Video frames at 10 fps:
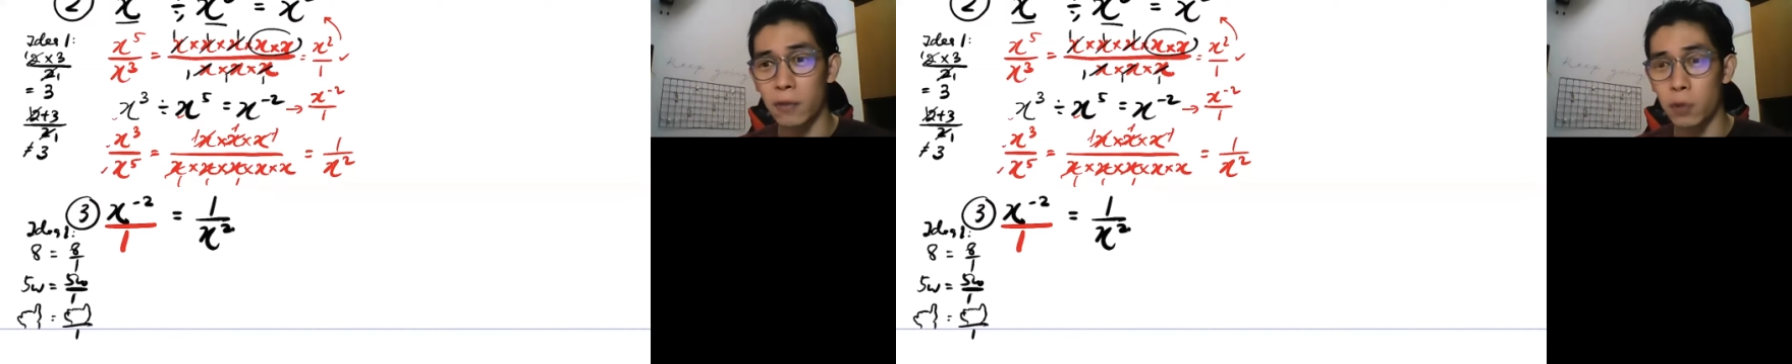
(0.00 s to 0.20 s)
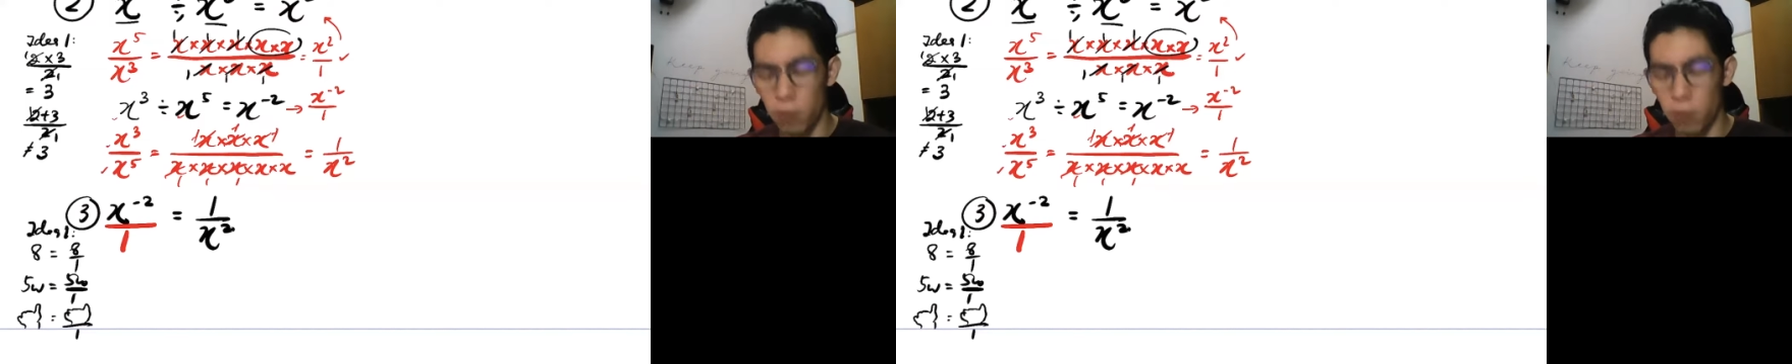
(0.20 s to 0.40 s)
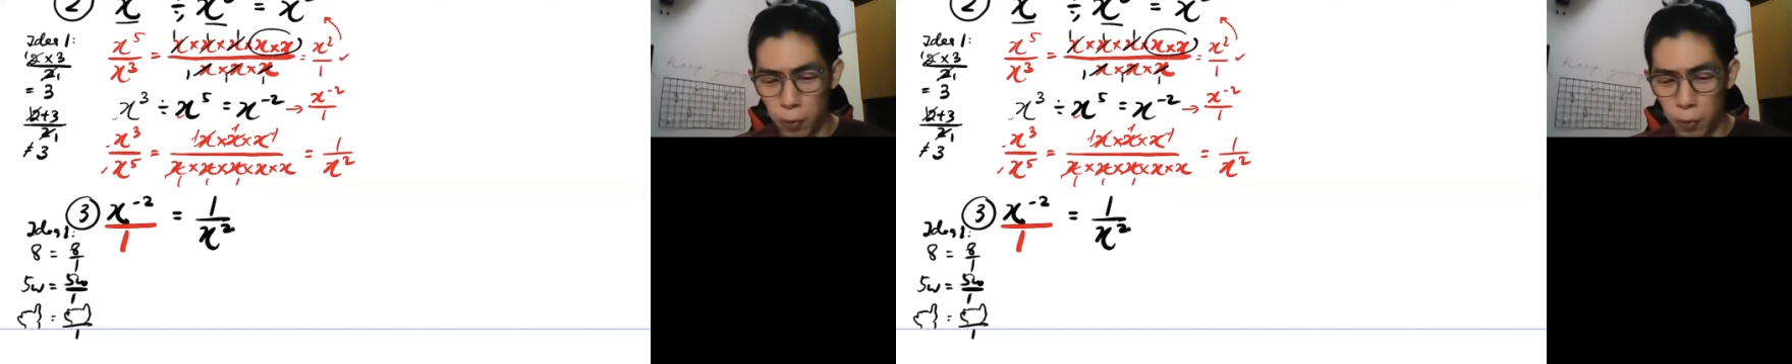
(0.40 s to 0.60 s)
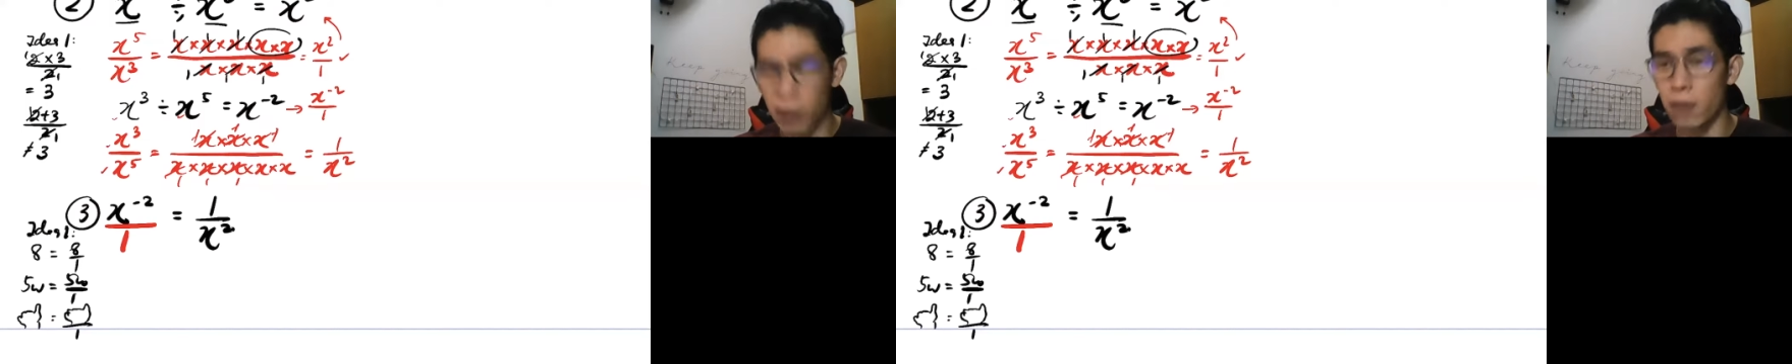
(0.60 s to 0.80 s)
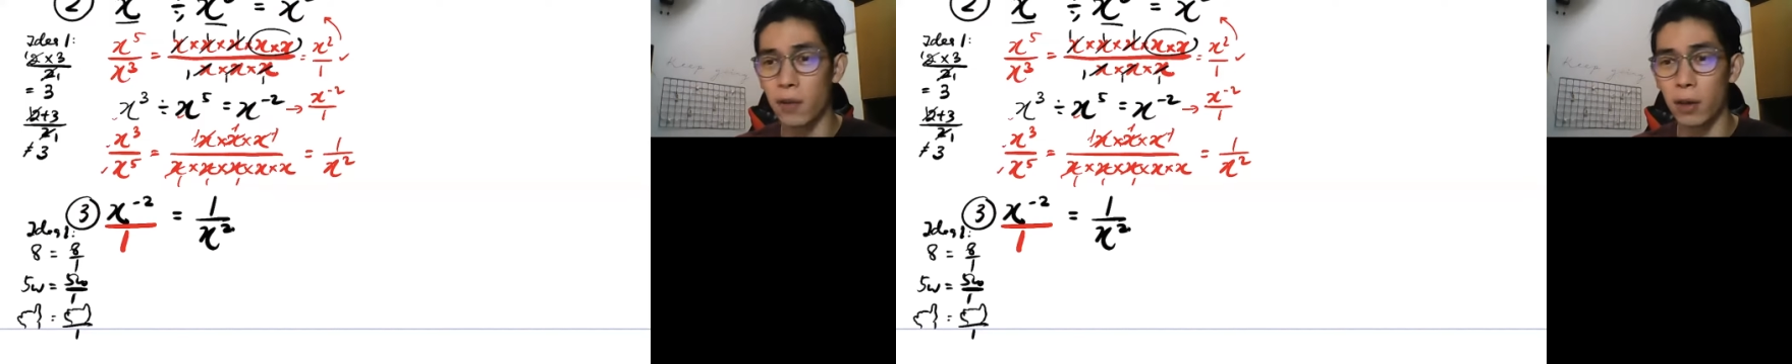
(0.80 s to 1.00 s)
So if you put
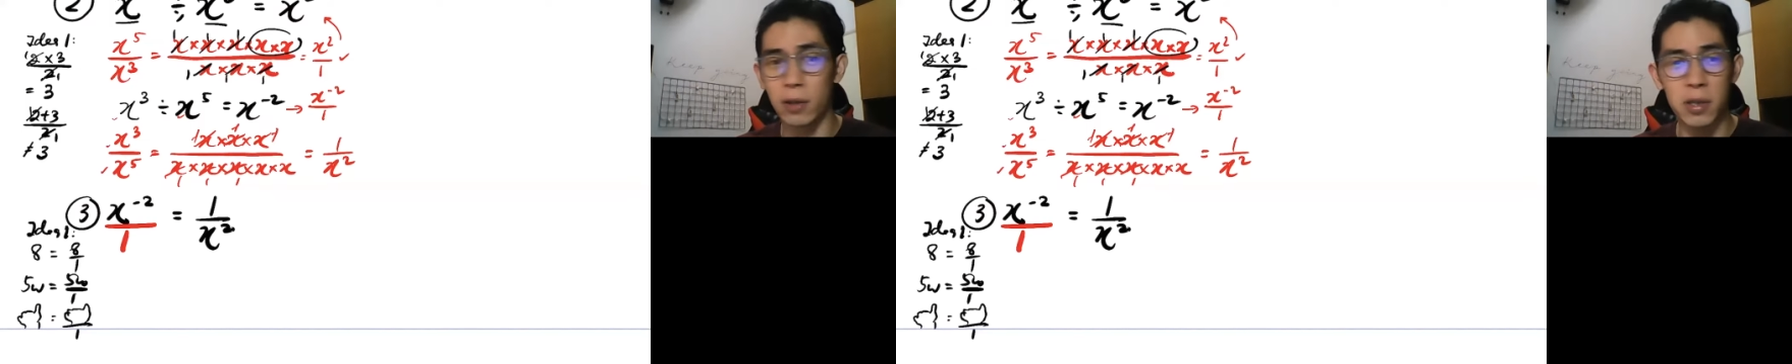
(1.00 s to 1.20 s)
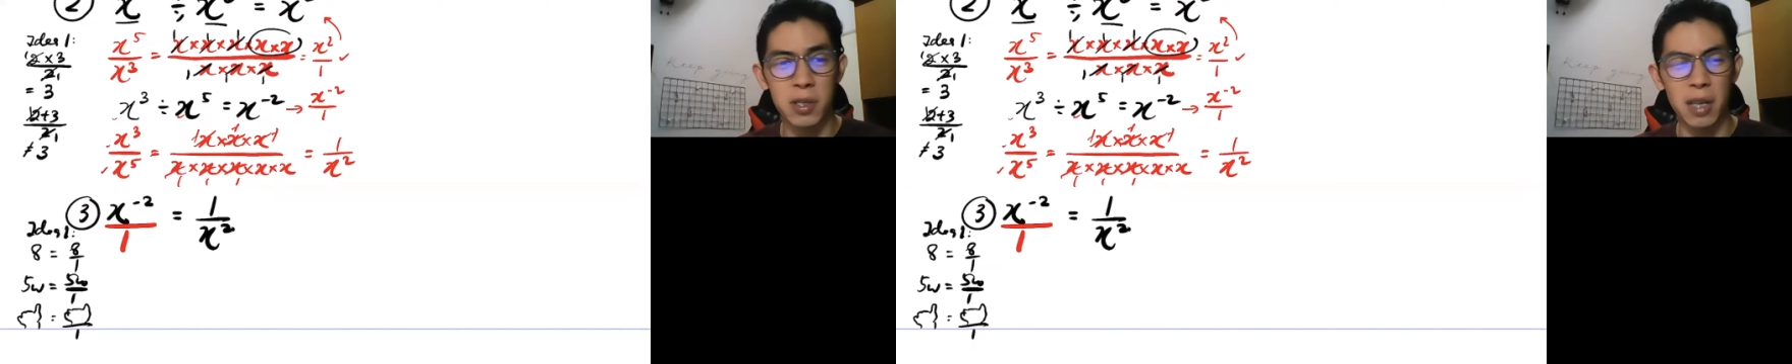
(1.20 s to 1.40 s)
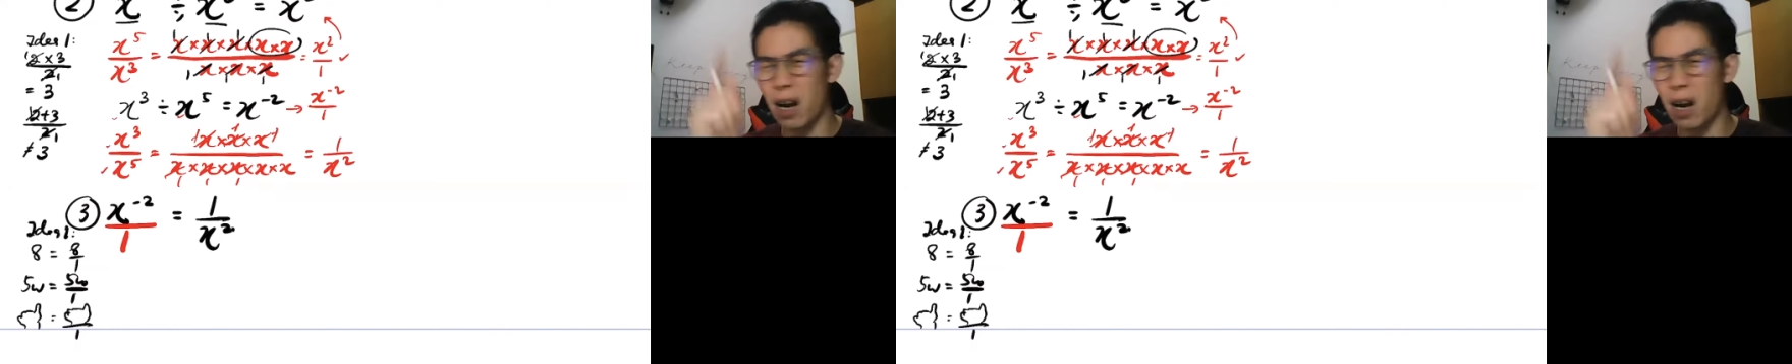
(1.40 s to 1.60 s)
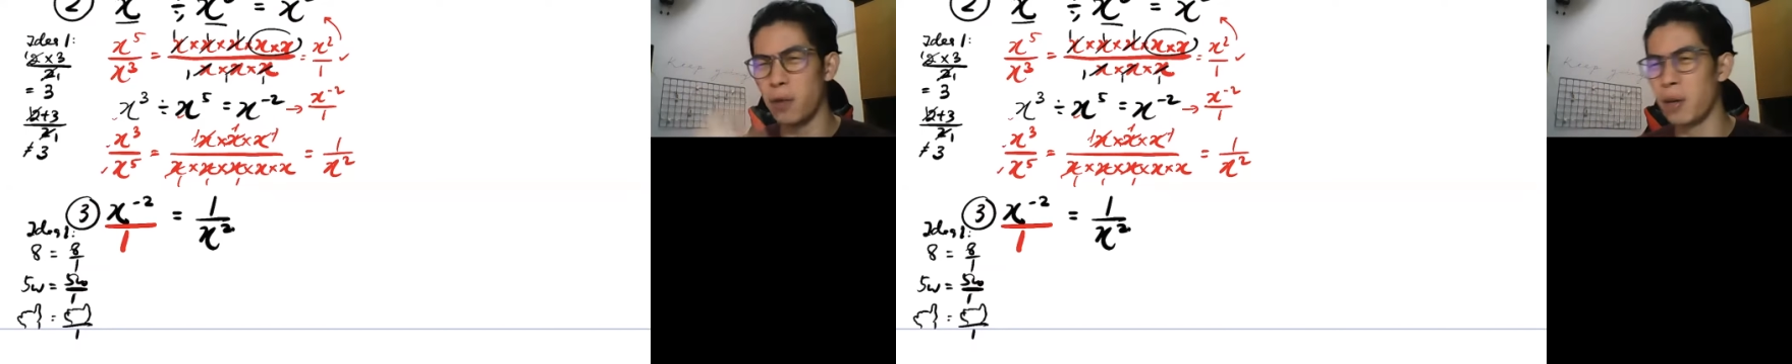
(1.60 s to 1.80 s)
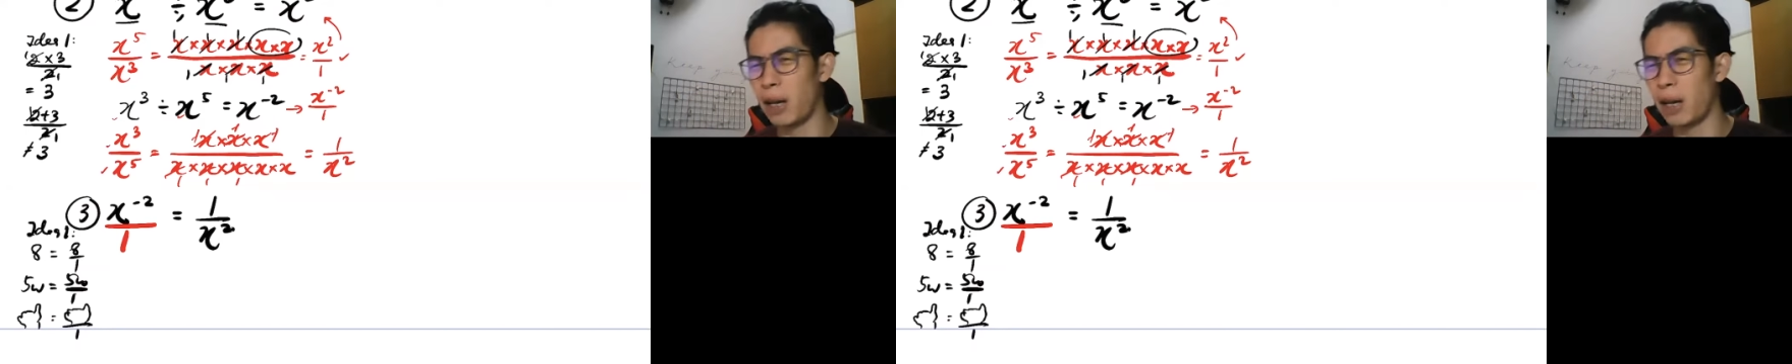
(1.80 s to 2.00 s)
negative, teacher say,
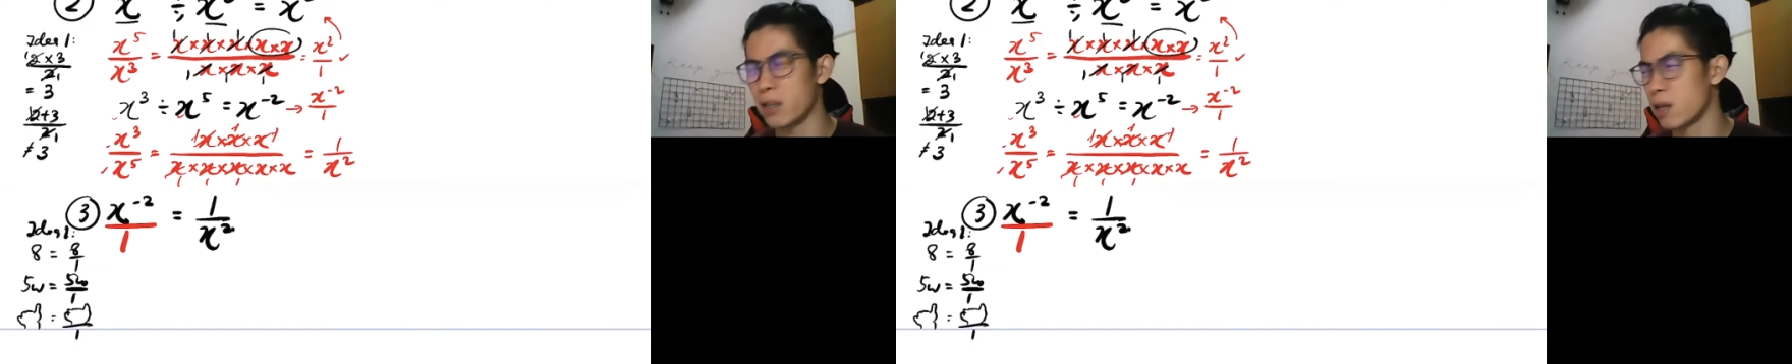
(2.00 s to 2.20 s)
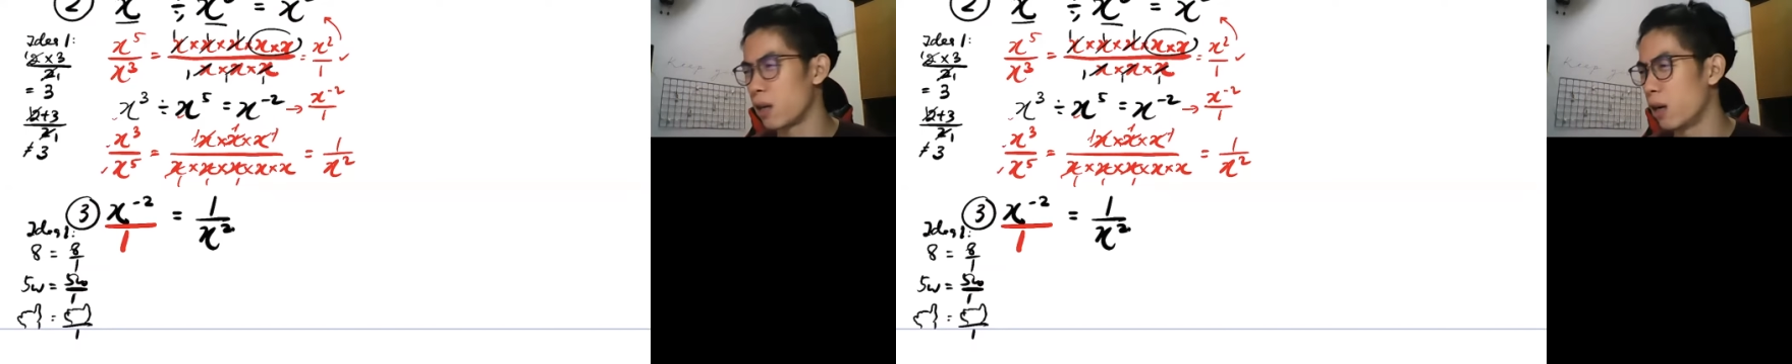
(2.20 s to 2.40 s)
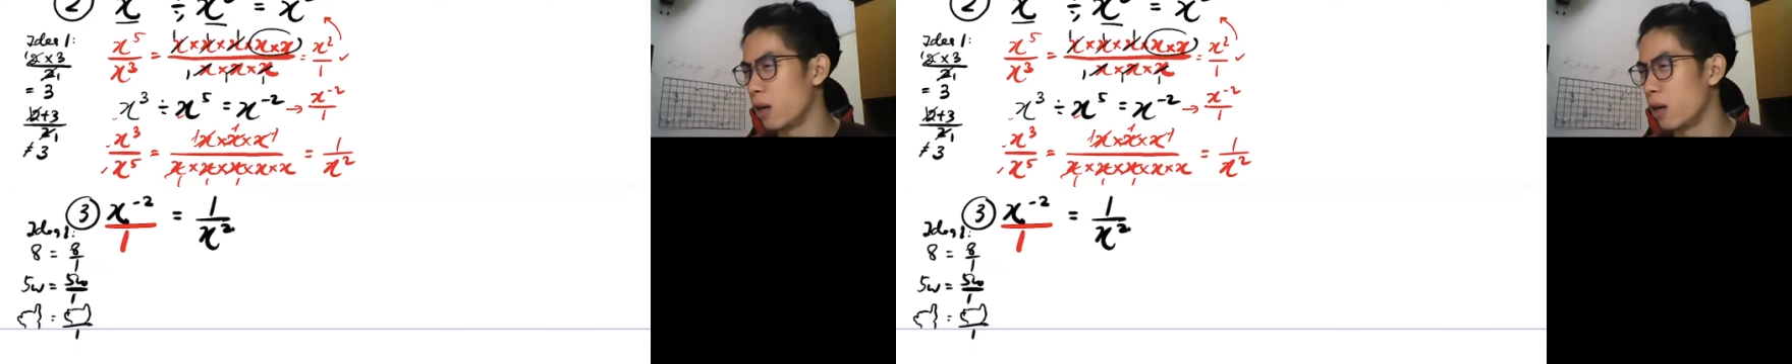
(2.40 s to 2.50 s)
don't like this one.